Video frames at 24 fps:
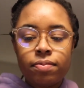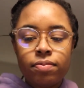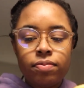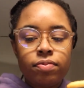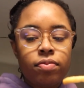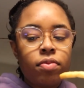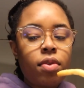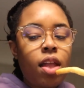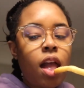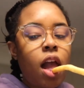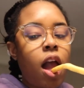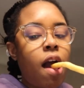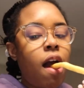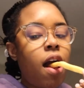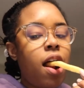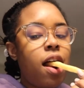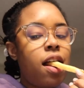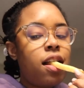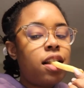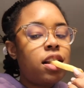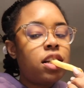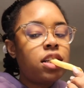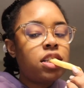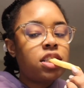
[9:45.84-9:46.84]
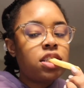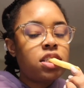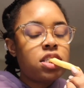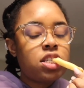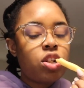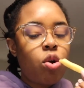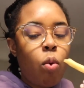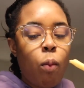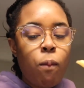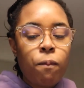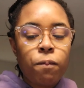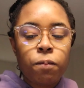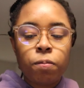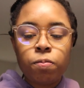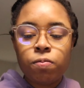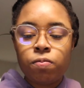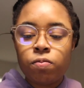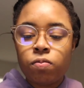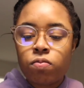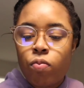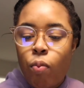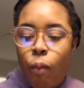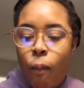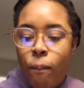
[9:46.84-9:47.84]
Show up as 100%
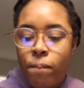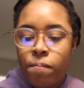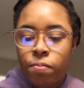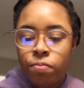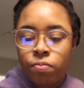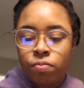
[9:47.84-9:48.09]
yourself,